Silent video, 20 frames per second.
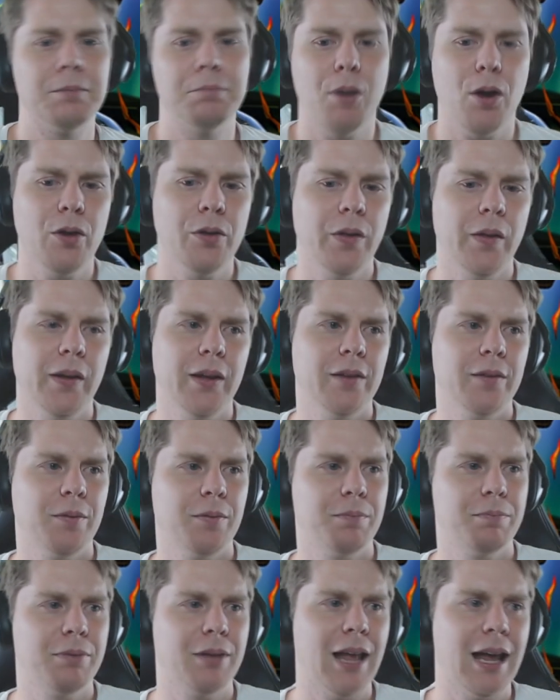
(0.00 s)
Both of these
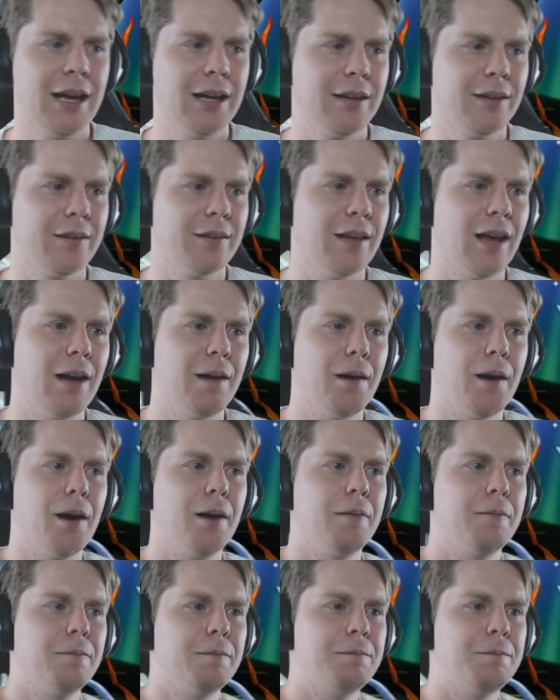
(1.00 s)
players are